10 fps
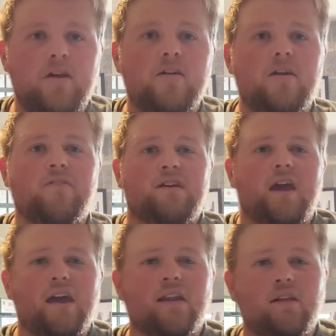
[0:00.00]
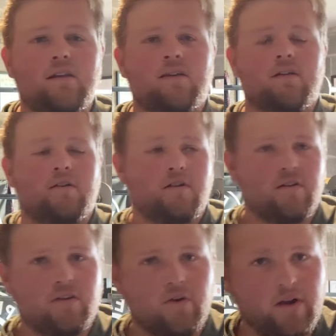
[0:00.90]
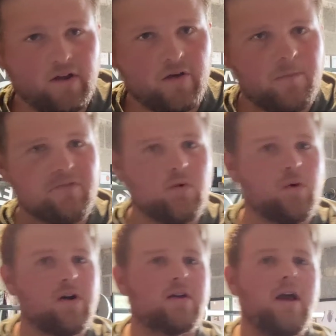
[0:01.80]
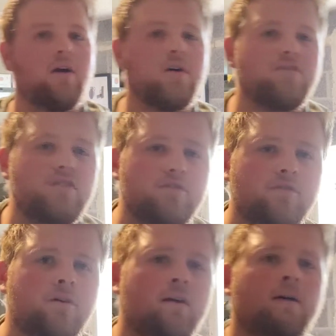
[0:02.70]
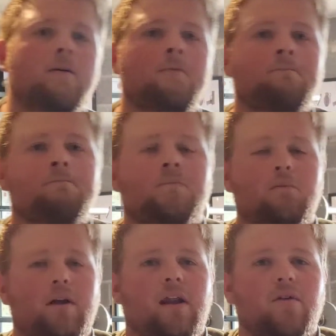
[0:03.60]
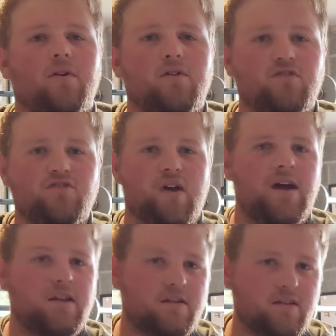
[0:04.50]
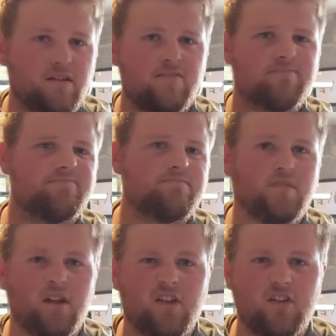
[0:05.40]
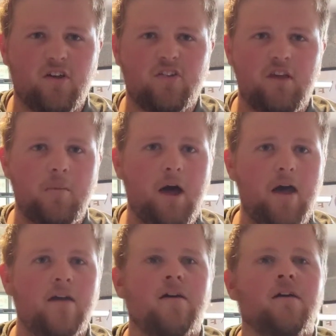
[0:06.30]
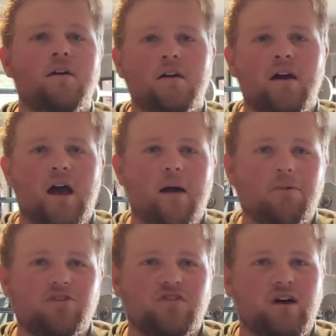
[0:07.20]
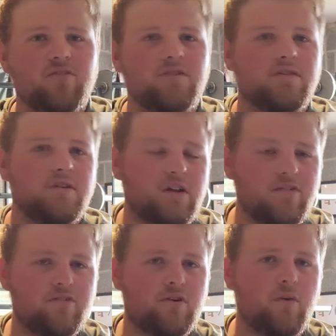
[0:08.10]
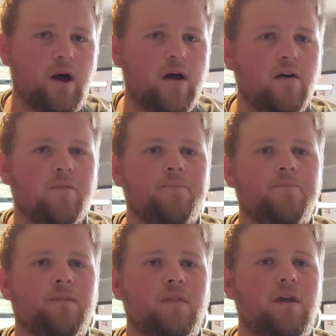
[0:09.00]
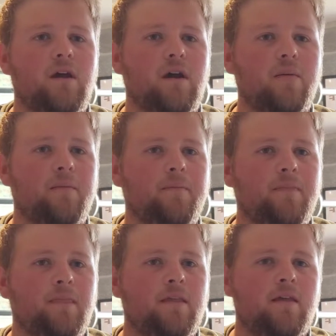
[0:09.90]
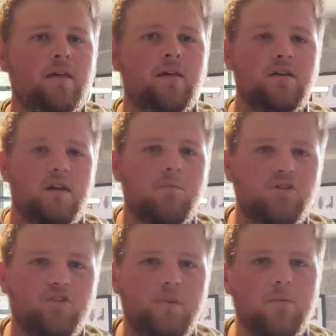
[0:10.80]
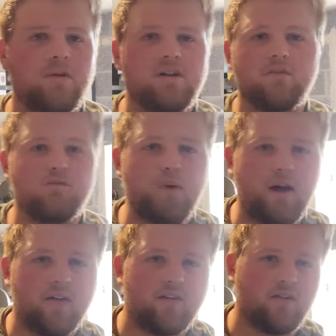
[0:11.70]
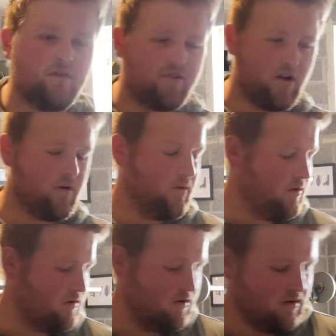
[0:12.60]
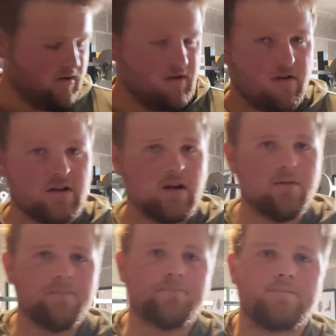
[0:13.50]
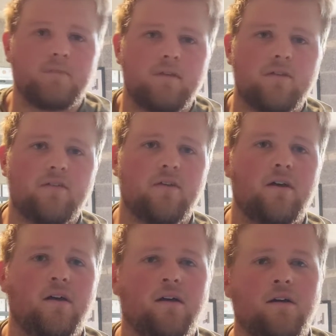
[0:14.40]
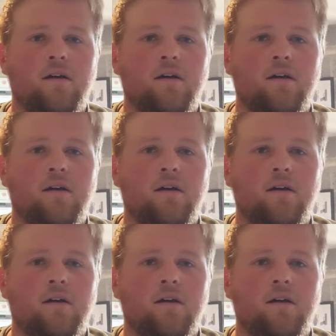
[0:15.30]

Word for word: me even getting in and doing a little bit of a workout if you've been anyone who's trained at sort of semi amateur level you know for a while um, get muscle memory comes back and stuff so you know it's uh,